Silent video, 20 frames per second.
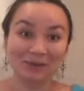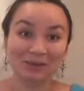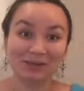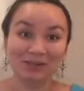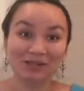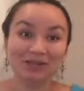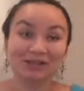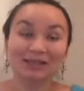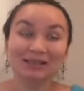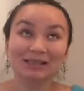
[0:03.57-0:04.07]

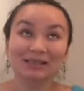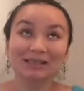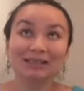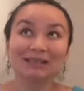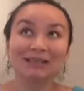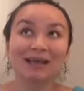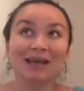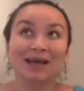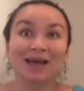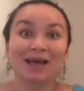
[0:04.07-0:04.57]
which
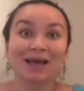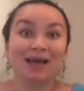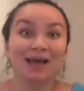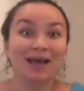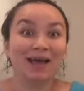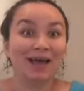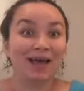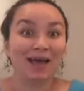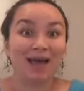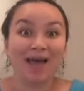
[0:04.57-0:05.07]
is
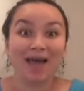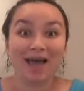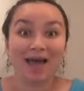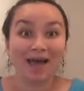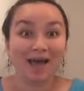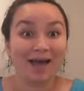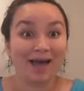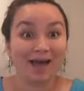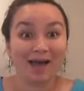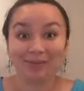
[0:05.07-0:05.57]

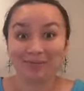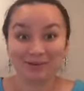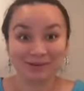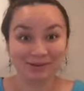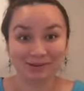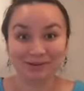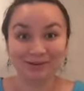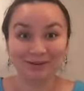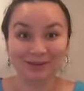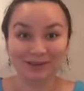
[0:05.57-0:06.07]

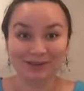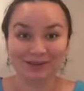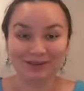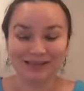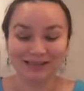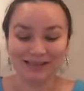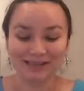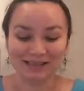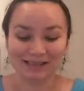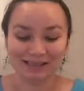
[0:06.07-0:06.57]
absolutely
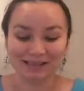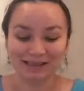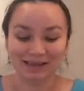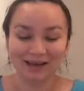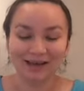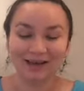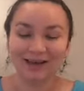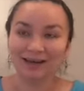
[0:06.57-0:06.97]
crazy.